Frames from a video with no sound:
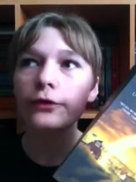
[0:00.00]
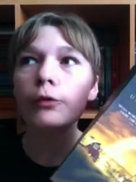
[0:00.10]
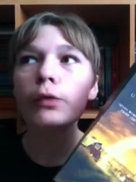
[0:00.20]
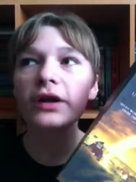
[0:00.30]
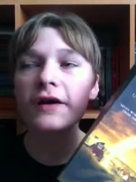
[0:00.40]

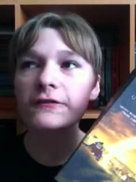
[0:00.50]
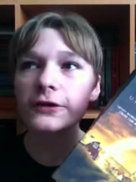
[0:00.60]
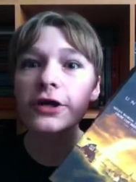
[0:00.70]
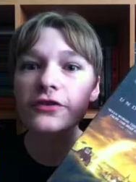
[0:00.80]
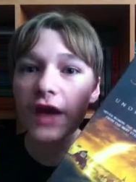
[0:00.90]

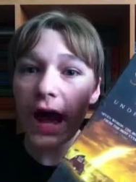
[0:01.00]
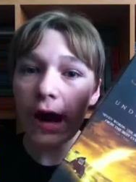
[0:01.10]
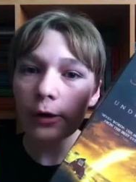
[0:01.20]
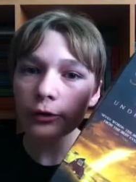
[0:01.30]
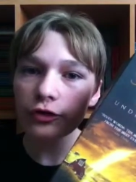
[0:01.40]
whatever is
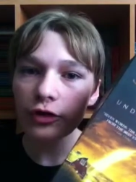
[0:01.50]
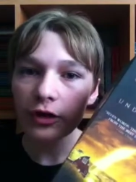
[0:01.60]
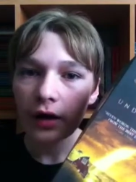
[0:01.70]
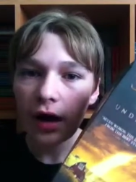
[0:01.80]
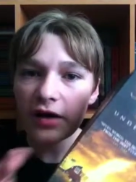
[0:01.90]
out
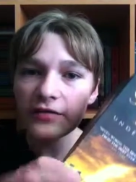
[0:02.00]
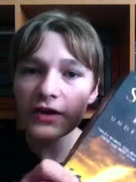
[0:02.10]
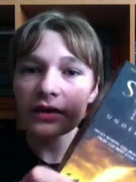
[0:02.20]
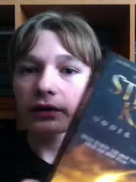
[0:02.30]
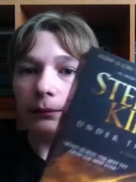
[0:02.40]
of
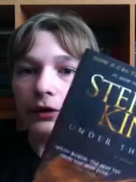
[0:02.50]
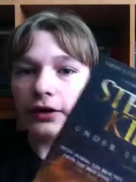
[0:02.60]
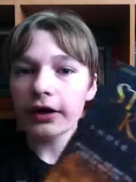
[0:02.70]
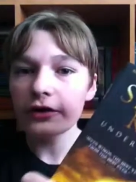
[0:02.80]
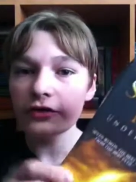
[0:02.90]
it
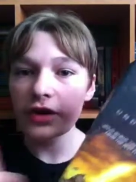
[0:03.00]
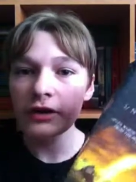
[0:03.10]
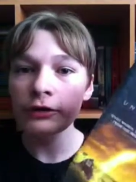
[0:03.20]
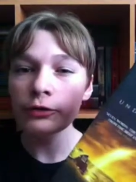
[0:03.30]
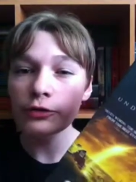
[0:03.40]
because
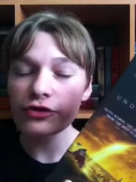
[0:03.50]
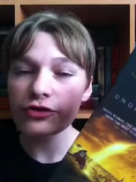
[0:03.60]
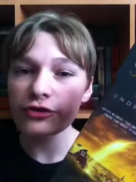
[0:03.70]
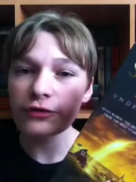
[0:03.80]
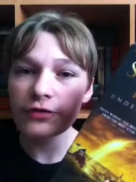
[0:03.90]
a new
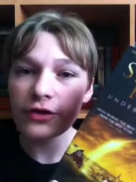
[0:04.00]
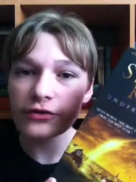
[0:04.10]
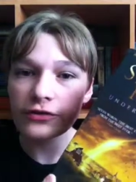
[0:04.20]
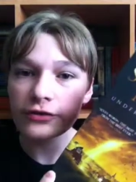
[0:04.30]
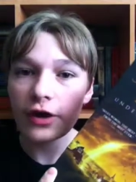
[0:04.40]
season of
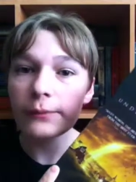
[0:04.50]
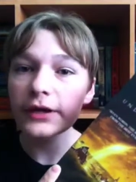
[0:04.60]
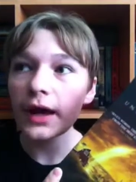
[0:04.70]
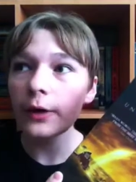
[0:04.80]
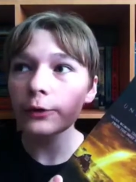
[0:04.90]
this is
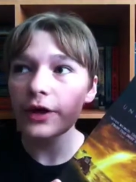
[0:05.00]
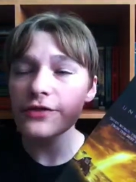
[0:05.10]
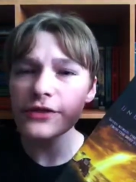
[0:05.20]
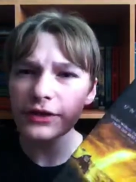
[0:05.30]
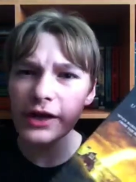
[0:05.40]
coming out. I
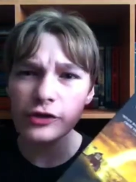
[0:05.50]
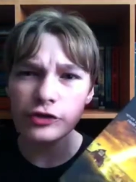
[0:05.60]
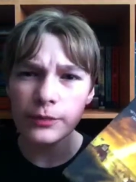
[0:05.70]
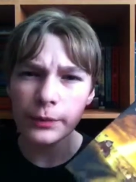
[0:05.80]
think it actually